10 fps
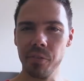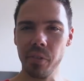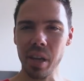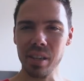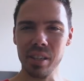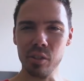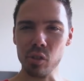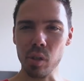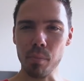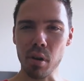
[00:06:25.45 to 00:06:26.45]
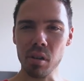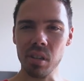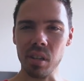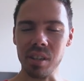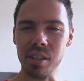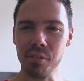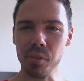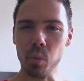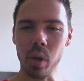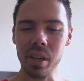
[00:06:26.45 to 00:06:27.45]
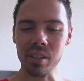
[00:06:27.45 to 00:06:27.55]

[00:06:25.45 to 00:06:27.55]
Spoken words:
Fat heals the body in a different way.